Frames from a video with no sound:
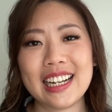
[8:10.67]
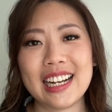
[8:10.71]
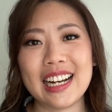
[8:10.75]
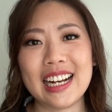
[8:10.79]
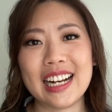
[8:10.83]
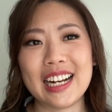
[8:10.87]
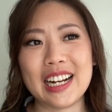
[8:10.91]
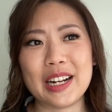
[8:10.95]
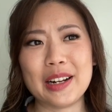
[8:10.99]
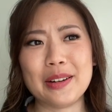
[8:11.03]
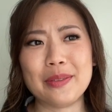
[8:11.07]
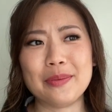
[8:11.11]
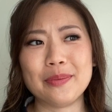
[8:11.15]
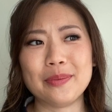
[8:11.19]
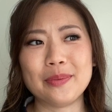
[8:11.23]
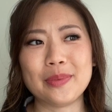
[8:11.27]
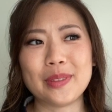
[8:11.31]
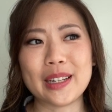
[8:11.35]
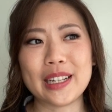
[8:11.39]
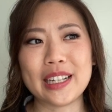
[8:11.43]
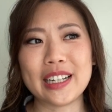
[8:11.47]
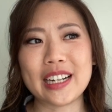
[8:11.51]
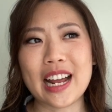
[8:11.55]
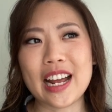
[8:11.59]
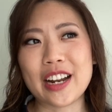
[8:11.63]
Um,
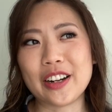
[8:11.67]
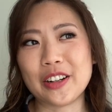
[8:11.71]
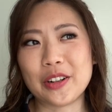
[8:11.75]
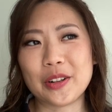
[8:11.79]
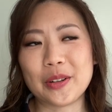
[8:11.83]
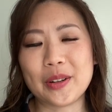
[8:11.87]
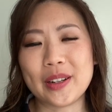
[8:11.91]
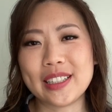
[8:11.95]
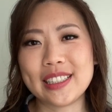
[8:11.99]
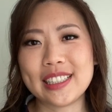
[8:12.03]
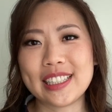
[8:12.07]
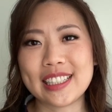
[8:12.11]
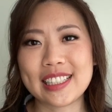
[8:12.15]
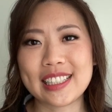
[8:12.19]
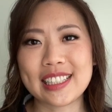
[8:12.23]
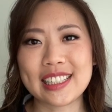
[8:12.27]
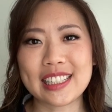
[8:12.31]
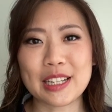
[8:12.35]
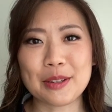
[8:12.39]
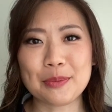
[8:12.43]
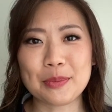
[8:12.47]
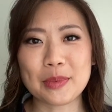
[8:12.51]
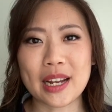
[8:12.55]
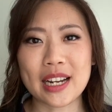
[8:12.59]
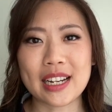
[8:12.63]
it, I don't know. It just
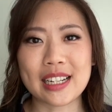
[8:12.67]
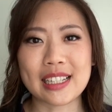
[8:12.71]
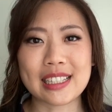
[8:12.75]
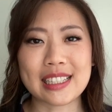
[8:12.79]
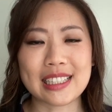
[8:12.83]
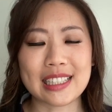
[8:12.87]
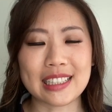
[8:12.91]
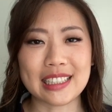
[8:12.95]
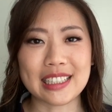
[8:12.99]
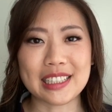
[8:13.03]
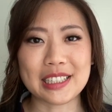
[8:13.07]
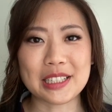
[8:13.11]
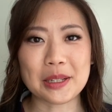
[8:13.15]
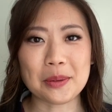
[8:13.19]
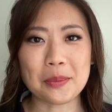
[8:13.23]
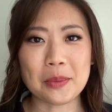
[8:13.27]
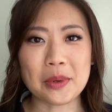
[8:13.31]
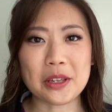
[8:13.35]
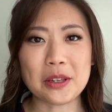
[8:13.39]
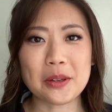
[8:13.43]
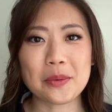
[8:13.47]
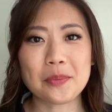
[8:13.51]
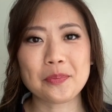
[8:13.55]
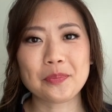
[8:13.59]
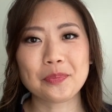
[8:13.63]
seemed kind of silly to
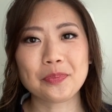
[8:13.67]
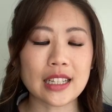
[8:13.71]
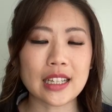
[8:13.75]
me.